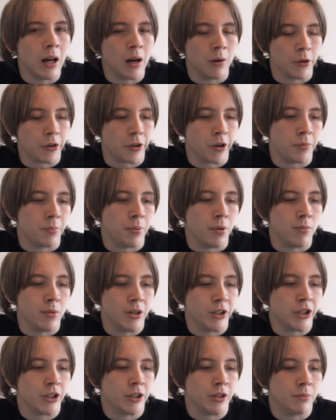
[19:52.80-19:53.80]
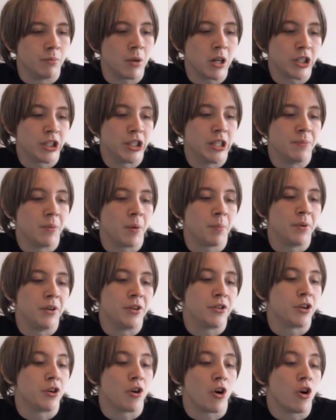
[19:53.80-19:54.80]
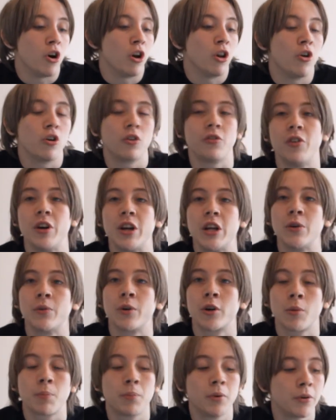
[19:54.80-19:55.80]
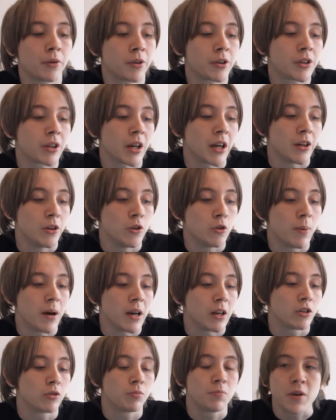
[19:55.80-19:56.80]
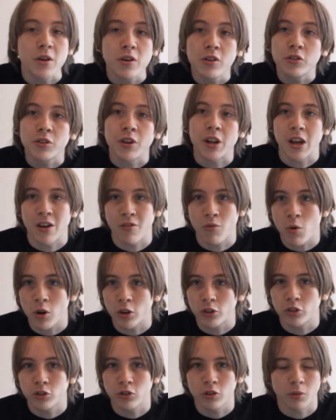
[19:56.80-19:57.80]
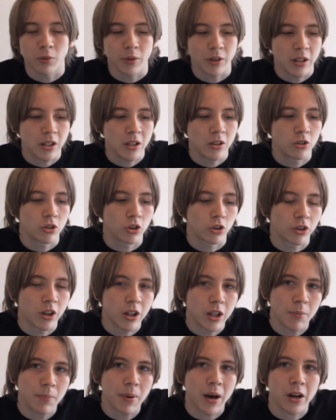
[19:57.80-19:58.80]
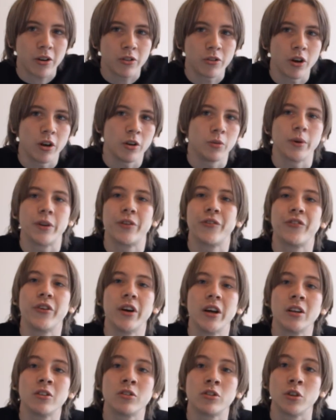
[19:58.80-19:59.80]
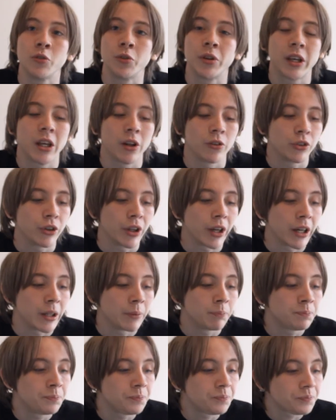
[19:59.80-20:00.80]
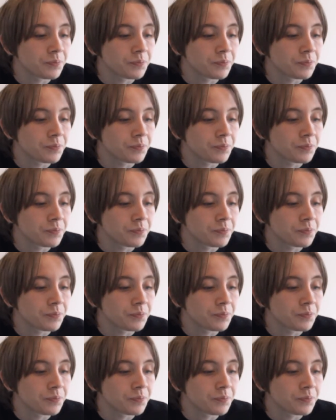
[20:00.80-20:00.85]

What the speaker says: without permission, mash them up into an hour-long video and upload it. I know by experience that I have watched some of these just in the background with friends and would kill time.